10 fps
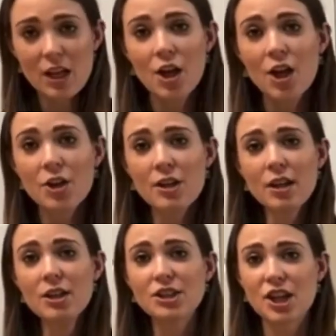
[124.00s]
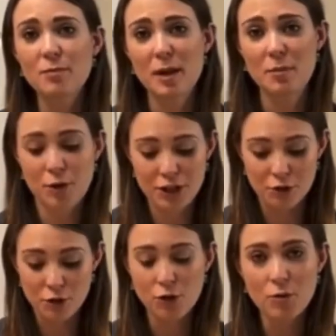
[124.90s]
You're then going to start by pouring
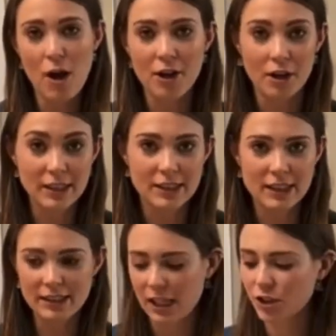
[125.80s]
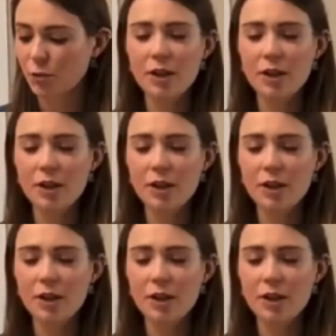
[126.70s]
your cold water into the dish.